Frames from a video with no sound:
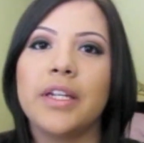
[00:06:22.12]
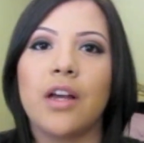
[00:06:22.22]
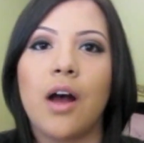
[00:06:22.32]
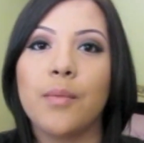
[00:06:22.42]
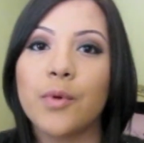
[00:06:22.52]

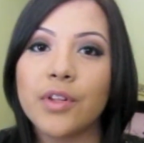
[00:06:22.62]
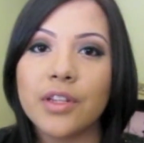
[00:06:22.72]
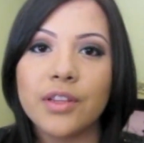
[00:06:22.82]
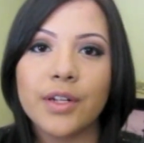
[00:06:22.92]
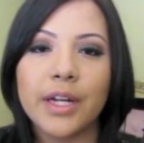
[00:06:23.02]
not more
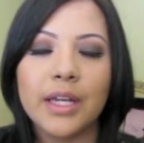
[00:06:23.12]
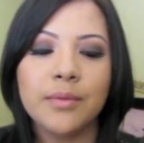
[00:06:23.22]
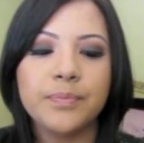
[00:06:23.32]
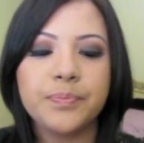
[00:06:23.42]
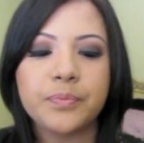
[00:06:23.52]
than 30,
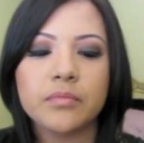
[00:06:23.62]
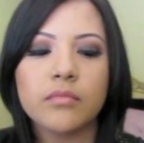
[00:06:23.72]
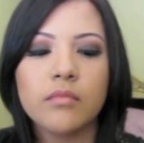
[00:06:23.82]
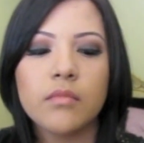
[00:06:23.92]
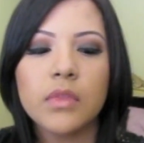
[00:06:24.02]

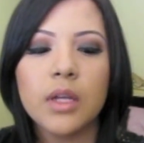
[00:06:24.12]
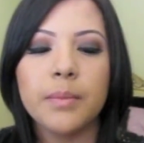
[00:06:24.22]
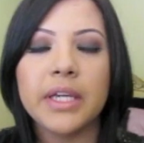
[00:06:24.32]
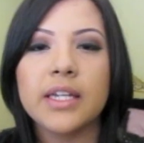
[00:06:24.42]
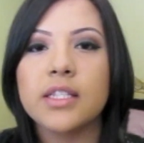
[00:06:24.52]

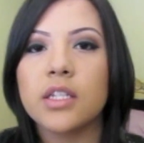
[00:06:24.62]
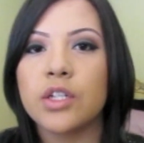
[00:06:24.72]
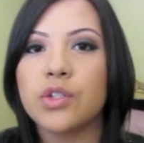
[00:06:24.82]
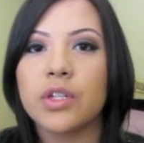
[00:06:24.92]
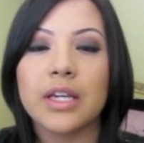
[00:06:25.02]
because
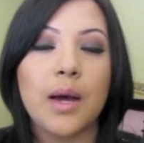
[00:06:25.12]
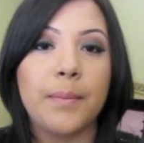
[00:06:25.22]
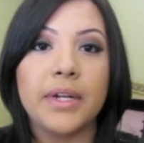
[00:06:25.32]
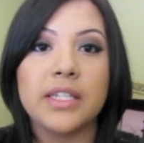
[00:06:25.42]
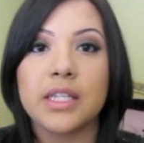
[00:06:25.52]
usually
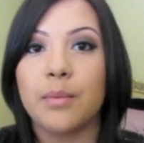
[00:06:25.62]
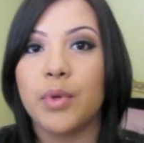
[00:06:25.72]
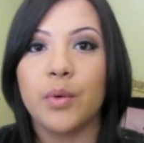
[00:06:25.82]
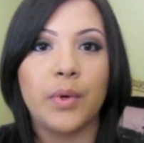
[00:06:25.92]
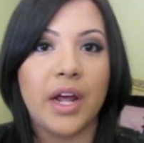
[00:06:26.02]
companies can
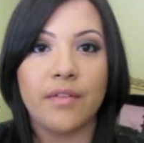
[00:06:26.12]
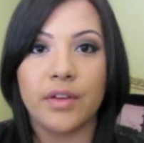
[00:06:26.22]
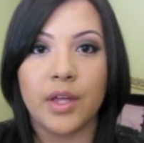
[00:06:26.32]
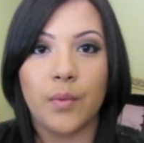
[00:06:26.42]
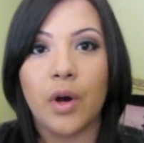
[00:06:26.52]
put whatever
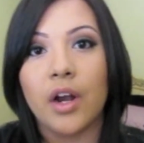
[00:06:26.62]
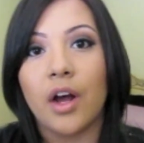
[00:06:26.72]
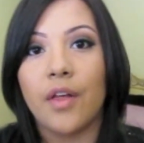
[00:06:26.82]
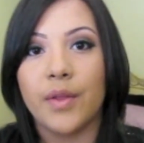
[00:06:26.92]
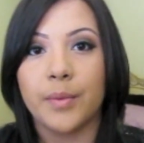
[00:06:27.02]
they want
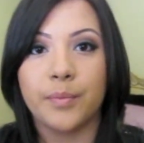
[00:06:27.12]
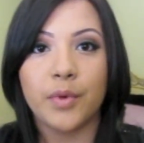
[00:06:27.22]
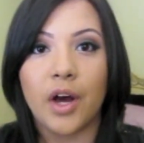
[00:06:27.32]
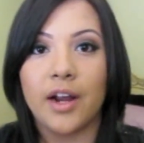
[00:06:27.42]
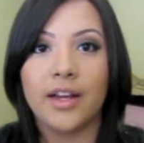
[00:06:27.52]
on their
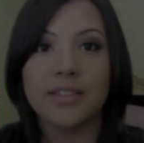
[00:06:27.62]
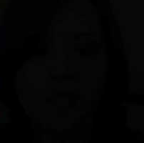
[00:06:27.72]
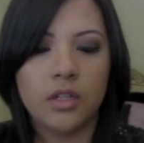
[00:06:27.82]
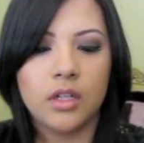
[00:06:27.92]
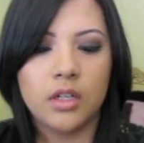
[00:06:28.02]

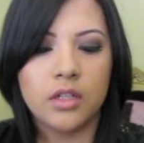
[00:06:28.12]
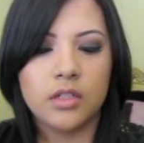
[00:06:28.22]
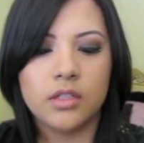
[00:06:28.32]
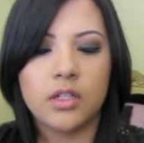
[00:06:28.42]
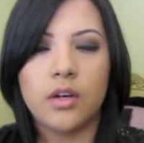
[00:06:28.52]
product.
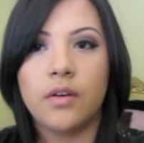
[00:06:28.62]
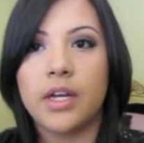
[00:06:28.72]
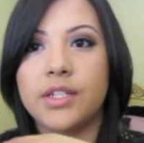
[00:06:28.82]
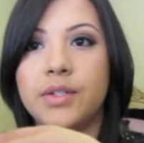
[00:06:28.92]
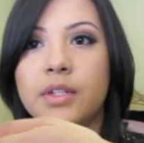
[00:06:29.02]
So
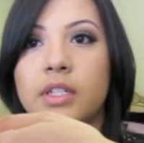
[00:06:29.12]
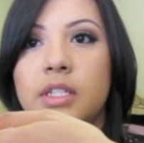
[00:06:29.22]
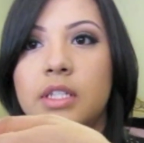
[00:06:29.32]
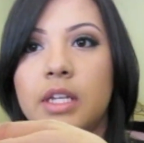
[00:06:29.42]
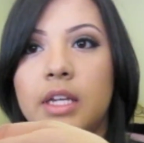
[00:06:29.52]
as you can
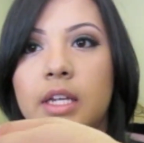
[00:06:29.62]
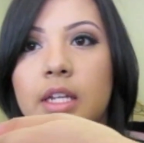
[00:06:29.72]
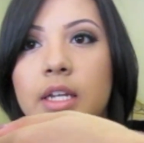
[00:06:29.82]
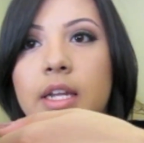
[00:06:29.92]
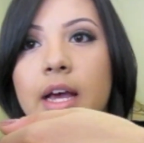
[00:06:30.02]

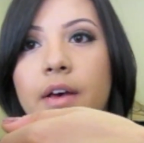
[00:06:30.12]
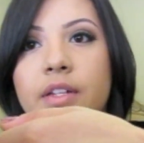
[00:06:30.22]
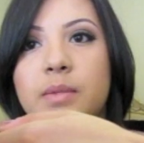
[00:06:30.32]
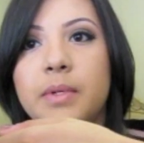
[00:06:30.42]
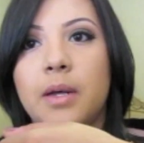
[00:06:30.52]
see, now
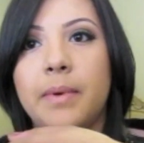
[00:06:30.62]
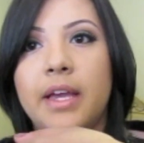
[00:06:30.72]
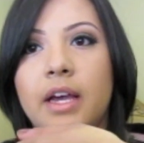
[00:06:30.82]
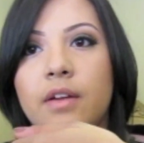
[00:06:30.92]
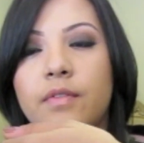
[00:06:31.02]
it's been on my
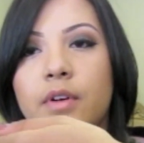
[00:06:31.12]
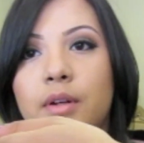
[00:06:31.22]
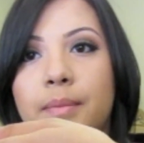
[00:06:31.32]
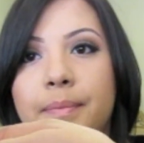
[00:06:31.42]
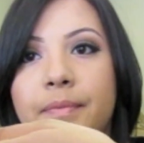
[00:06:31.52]
hand for
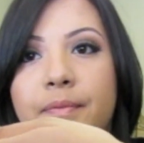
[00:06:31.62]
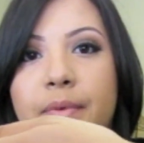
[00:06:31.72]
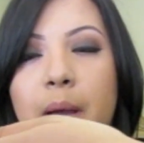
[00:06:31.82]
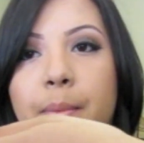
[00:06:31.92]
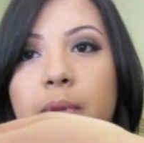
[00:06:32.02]
a
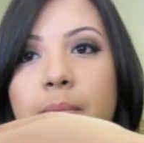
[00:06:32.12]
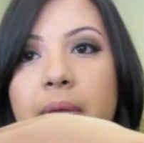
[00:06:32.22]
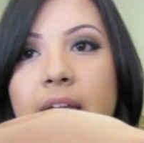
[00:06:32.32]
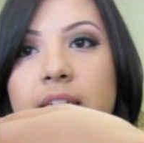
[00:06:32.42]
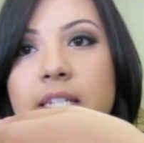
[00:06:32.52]
couple of
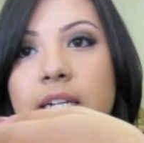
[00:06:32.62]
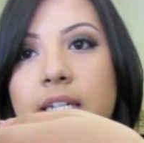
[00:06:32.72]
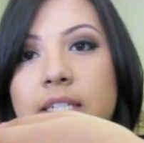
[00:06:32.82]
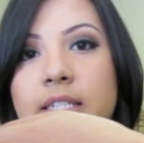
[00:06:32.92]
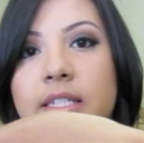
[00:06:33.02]
minutes, and
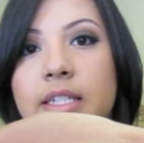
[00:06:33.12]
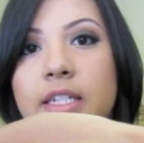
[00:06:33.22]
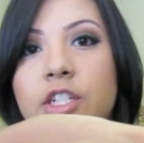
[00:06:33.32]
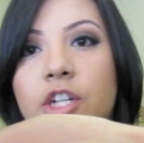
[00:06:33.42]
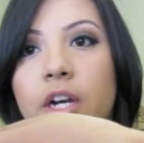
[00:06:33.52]
it
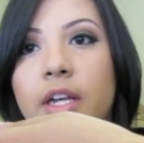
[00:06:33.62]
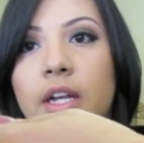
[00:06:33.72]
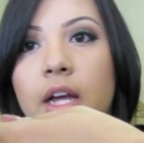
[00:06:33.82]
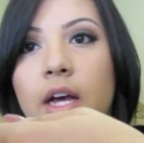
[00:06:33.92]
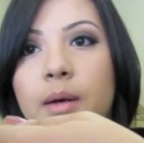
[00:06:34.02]
did darken
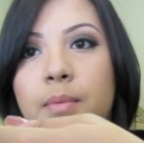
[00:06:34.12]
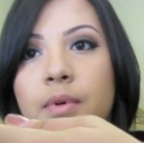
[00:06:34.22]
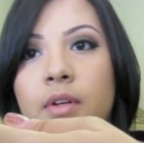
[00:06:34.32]
up.